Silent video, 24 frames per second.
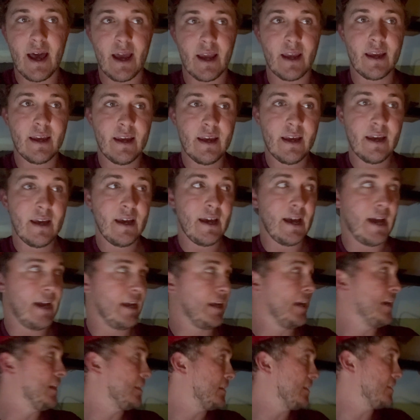
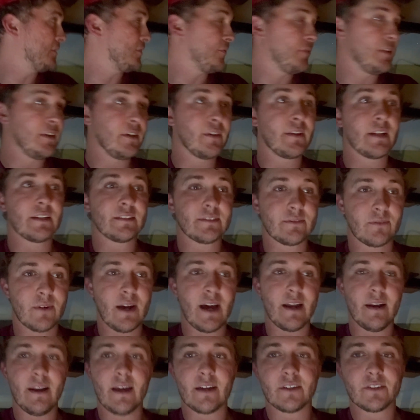and get this field that's
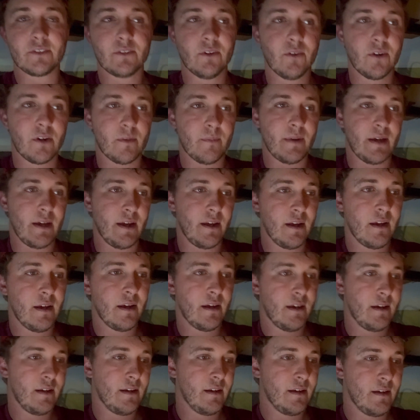right next door to me
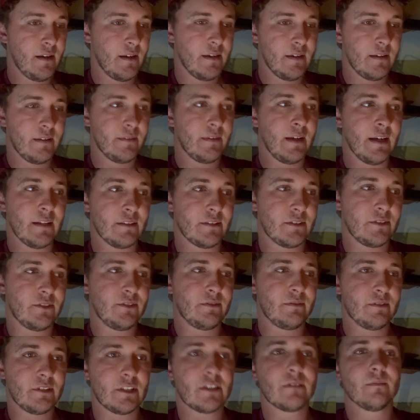that's
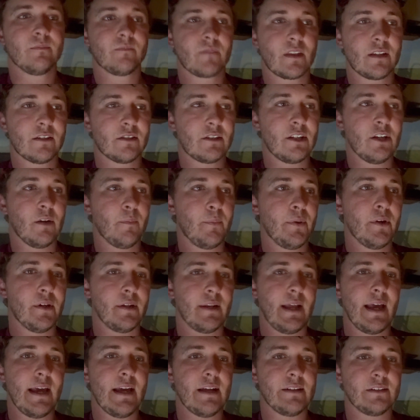still put
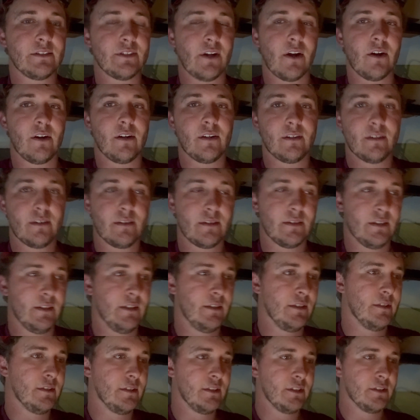heads on.
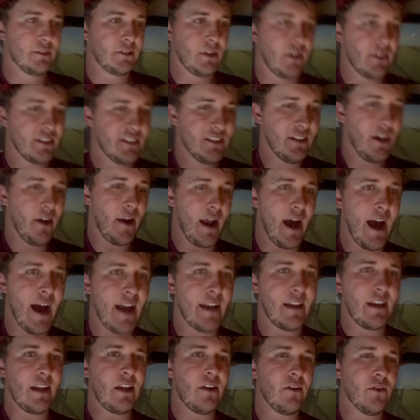So it's not
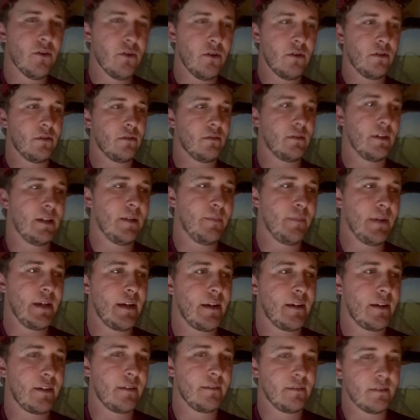ideal. It'd be
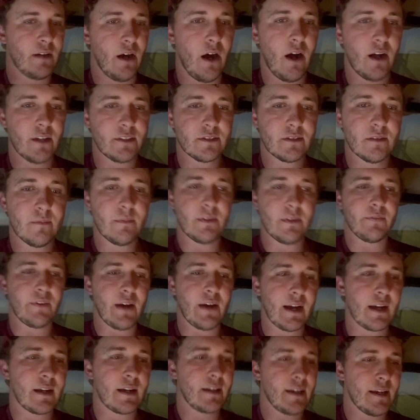awesome if
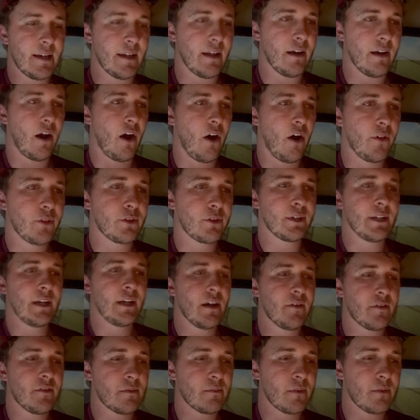I could get all 3
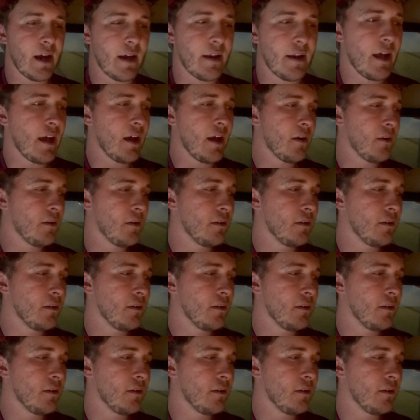of them right now,